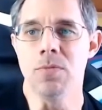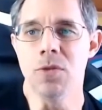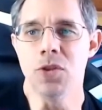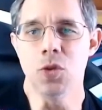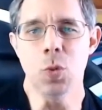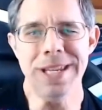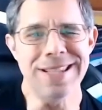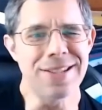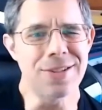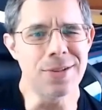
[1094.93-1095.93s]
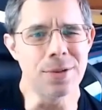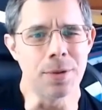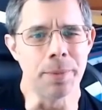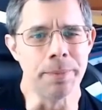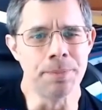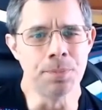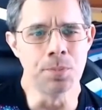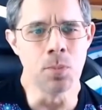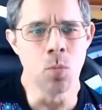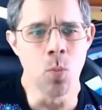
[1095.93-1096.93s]
sweetness to them,
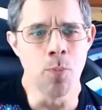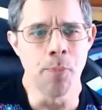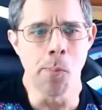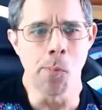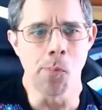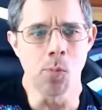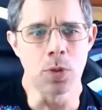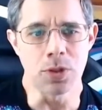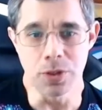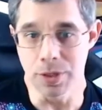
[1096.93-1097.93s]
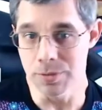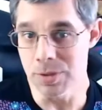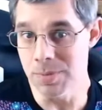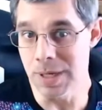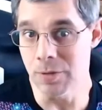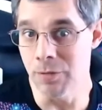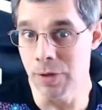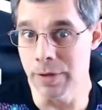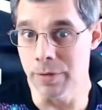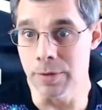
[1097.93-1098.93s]
which gives them that
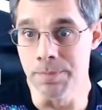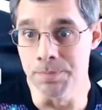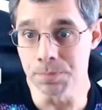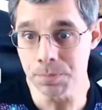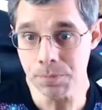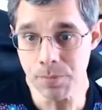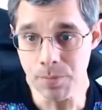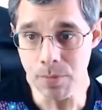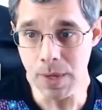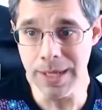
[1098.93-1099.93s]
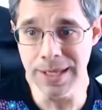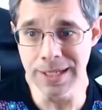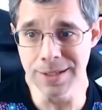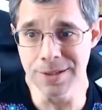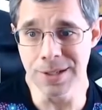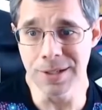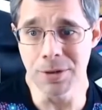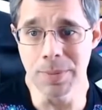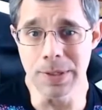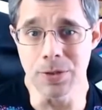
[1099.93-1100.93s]
flavor and then there's a
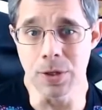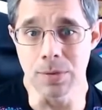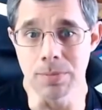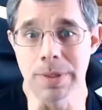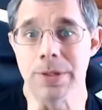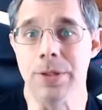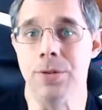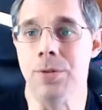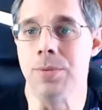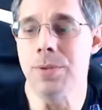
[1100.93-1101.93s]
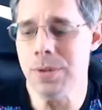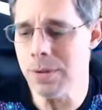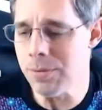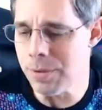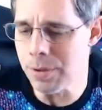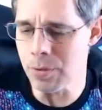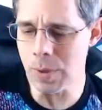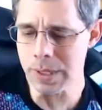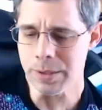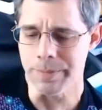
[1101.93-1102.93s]
little bit of salt mixed into them. So they're they're
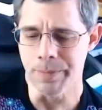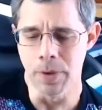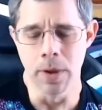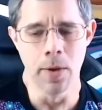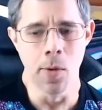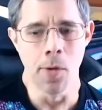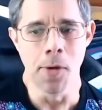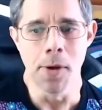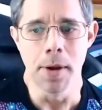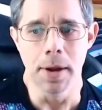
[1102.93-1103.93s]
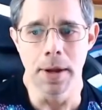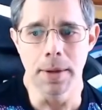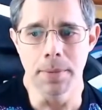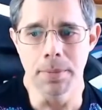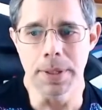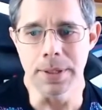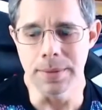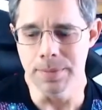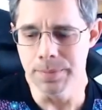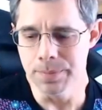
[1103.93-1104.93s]
quite good. But
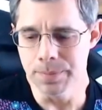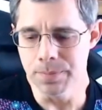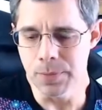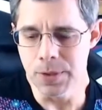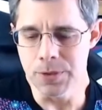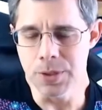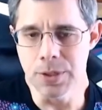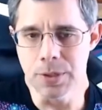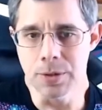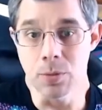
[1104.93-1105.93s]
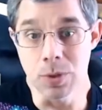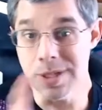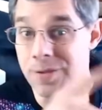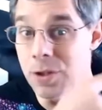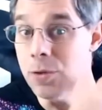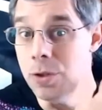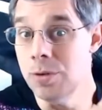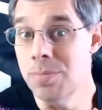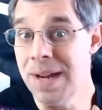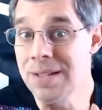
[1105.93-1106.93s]
there's another which I've showed you
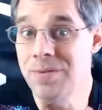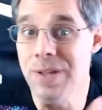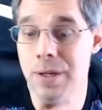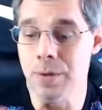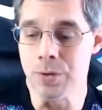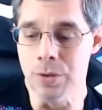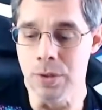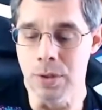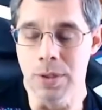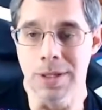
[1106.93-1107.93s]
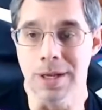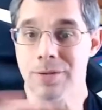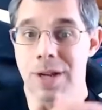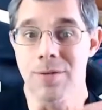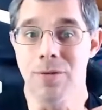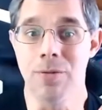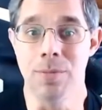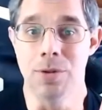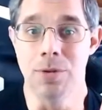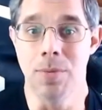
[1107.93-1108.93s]
in past videos that I've gotten
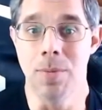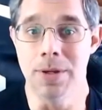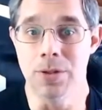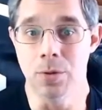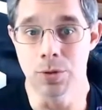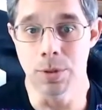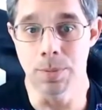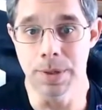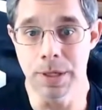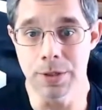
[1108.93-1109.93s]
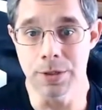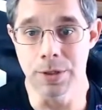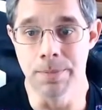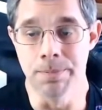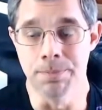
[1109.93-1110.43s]
from some of my stores up in Augusta.